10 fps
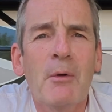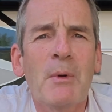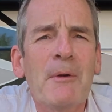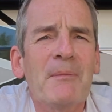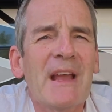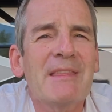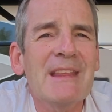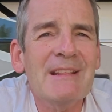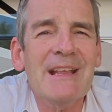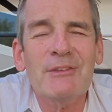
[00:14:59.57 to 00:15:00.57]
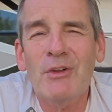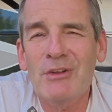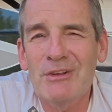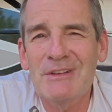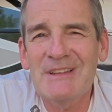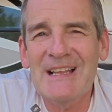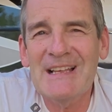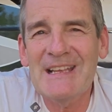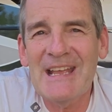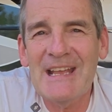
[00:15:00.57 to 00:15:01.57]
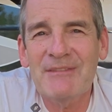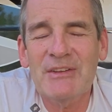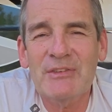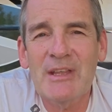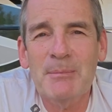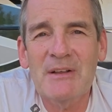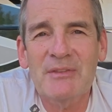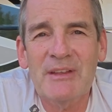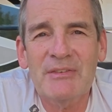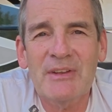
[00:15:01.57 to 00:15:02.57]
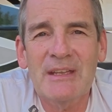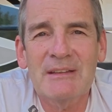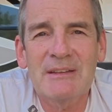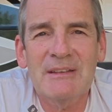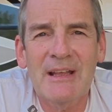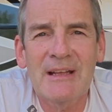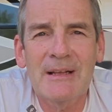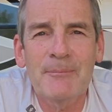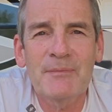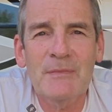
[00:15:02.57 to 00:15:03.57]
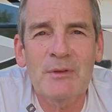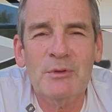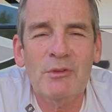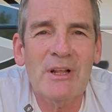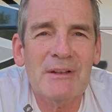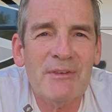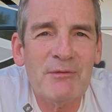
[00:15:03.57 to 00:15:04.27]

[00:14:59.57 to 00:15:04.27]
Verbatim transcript: Well, I think that's all I have to say about this. It um, was a lot of